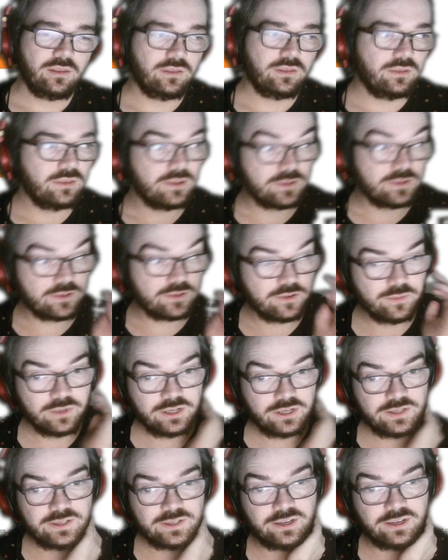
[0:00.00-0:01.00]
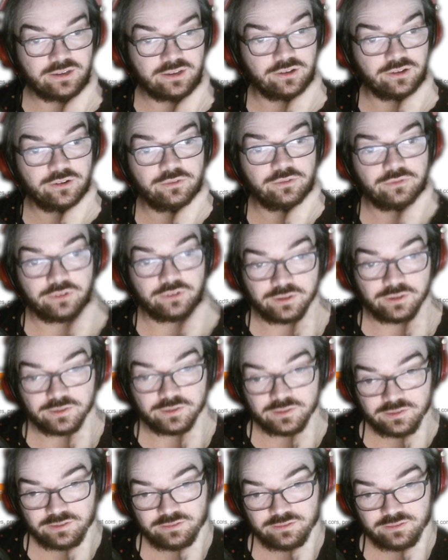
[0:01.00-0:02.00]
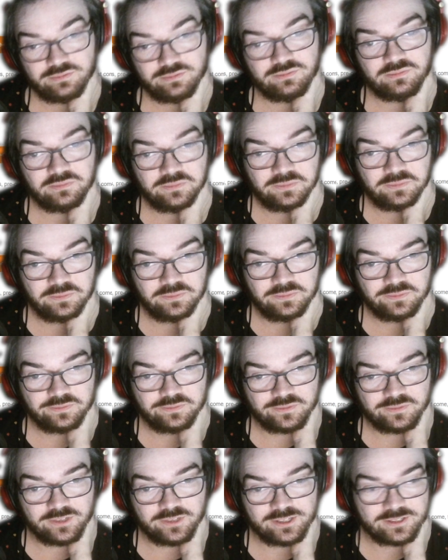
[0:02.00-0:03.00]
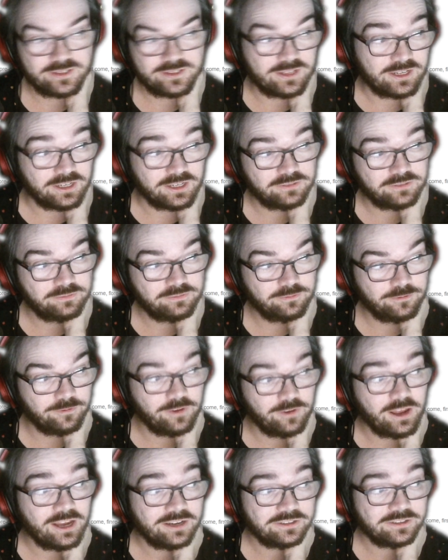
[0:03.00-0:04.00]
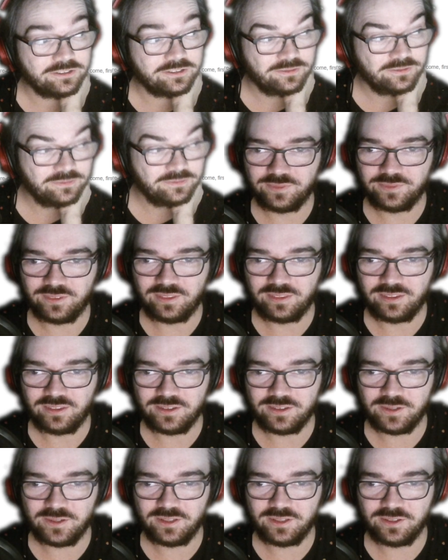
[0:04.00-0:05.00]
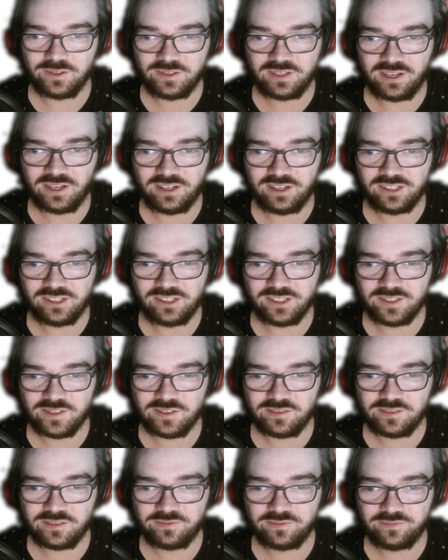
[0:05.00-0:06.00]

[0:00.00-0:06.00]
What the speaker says: There's too many Psychono figures. It's like fact. This one looks kind of nice.